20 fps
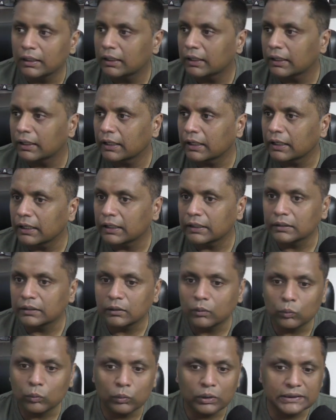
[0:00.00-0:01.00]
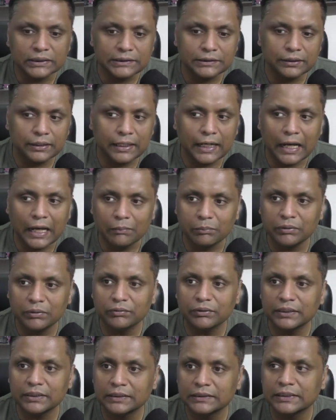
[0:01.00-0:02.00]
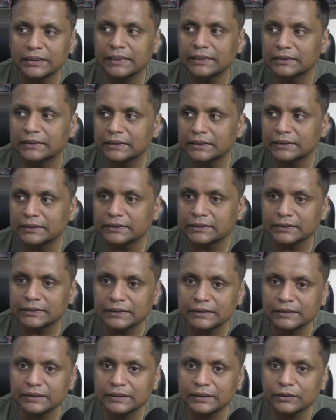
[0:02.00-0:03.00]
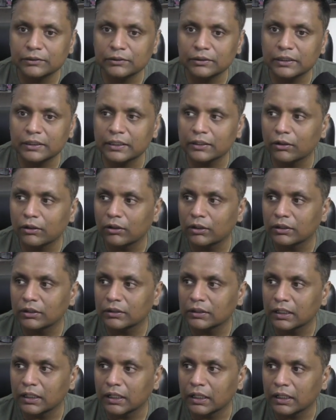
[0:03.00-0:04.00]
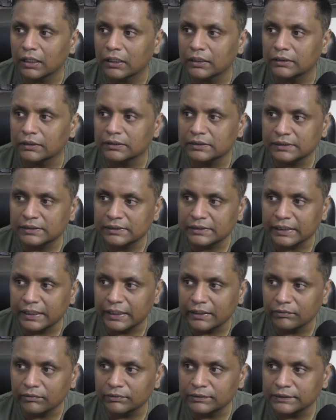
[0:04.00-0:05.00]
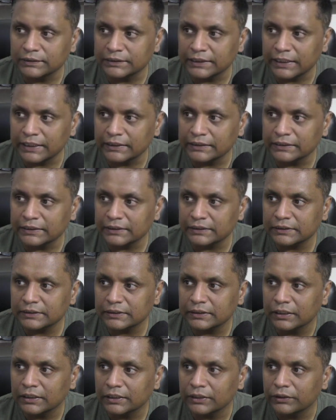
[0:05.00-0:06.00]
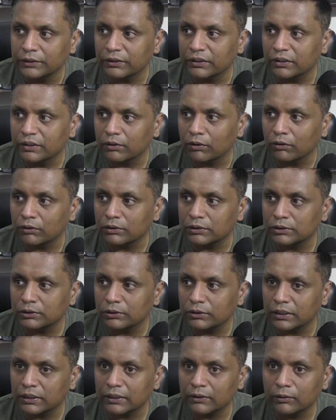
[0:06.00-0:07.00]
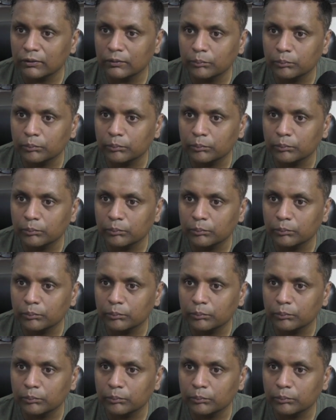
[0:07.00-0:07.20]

and once you are happy with the changes just need to click on uh, save changes you can also click on